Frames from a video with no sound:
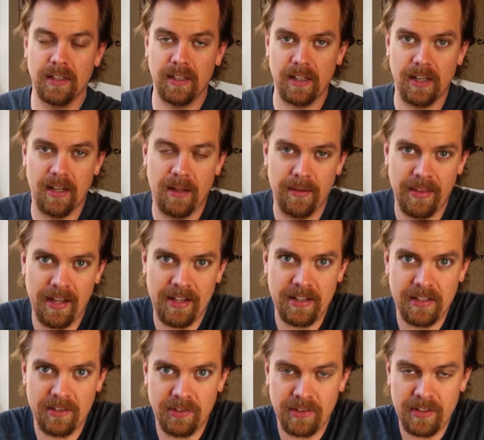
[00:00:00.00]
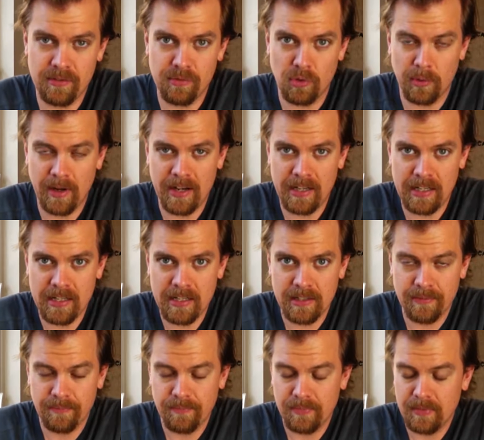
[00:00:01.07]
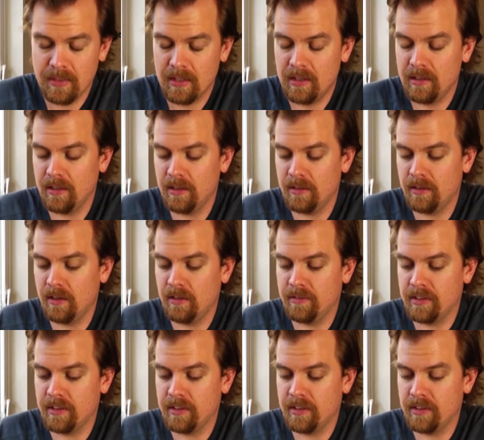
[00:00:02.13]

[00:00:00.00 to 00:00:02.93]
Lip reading: That is the variety of